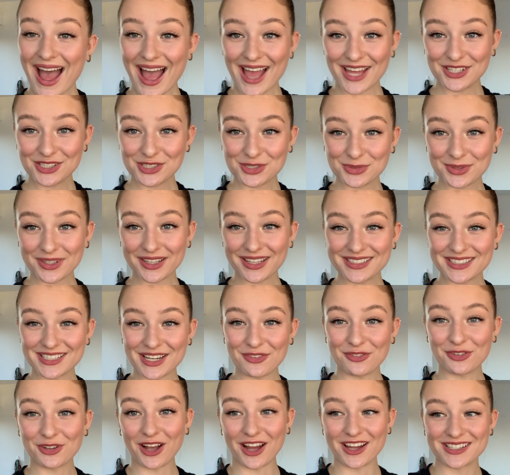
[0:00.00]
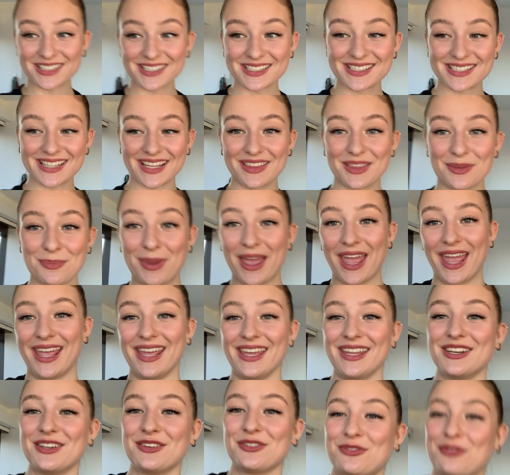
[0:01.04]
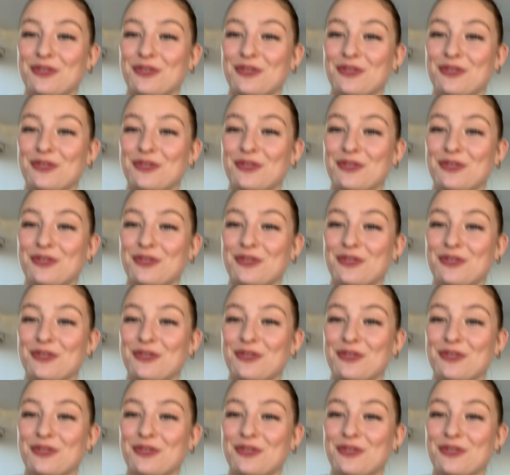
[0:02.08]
I just realized I forgot to say the pain